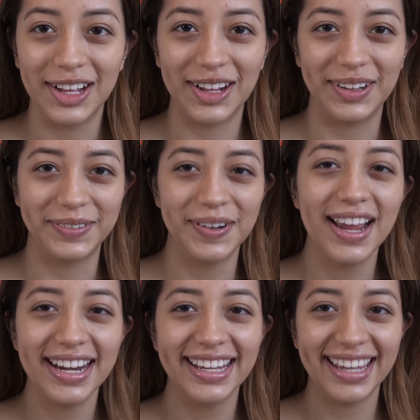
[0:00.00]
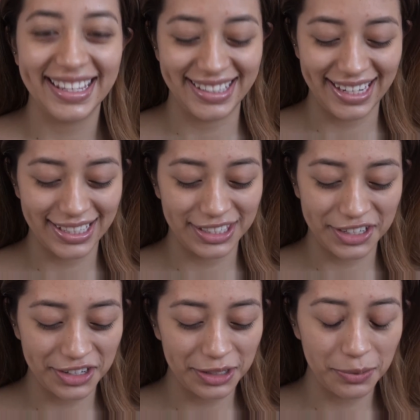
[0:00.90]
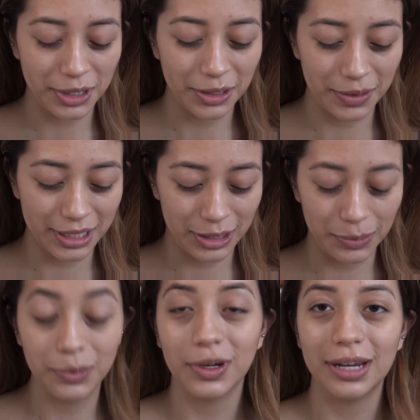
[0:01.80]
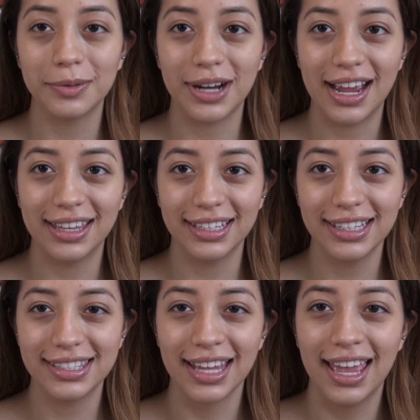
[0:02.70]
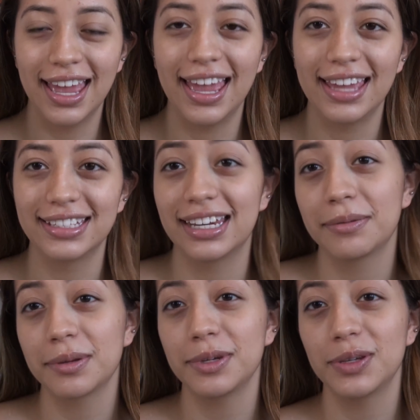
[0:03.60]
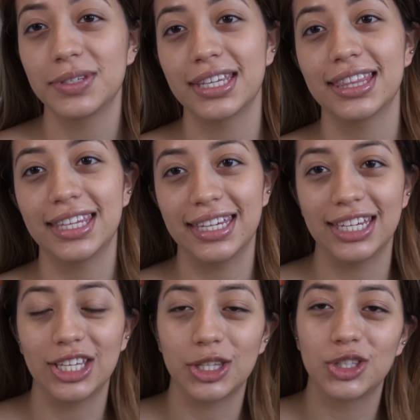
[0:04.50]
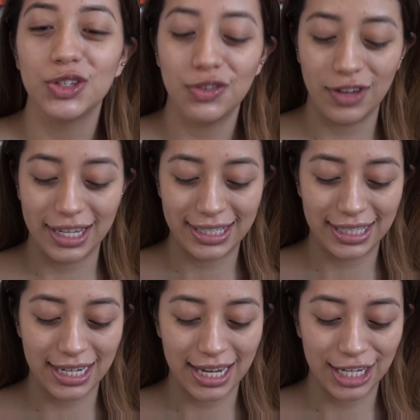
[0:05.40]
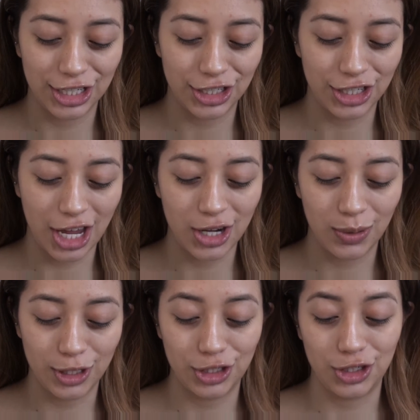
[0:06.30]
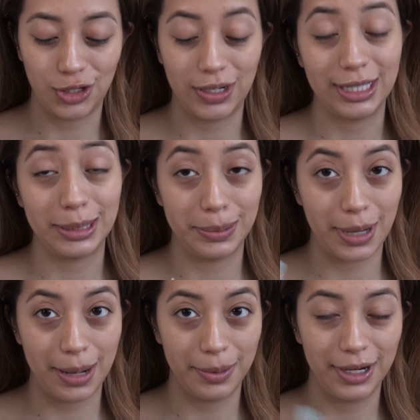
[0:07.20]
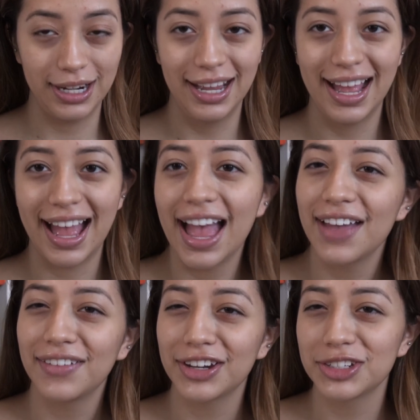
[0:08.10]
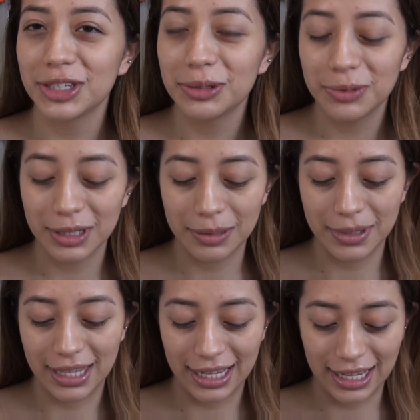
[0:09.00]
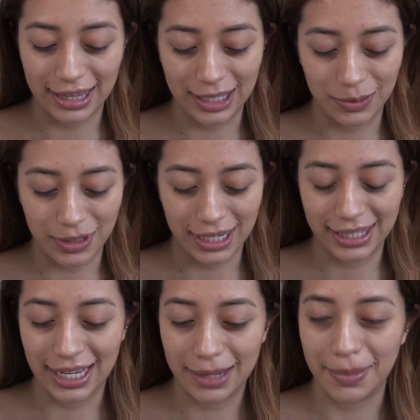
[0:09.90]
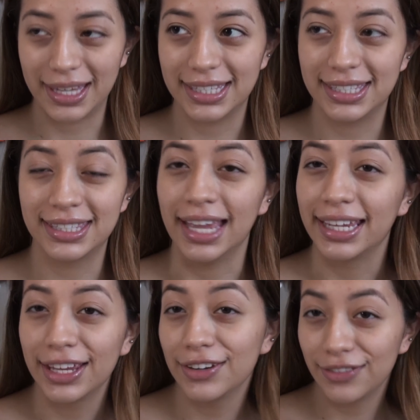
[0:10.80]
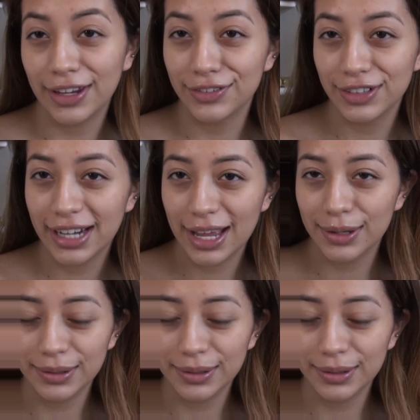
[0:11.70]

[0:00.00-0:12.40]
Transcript: Alrighty, and to get started we're going to prime our eyelids, and today I'm going to be using the Too Faced Shadow Insurance Primer. I've actually really been liking this one. It's like my second favorite now.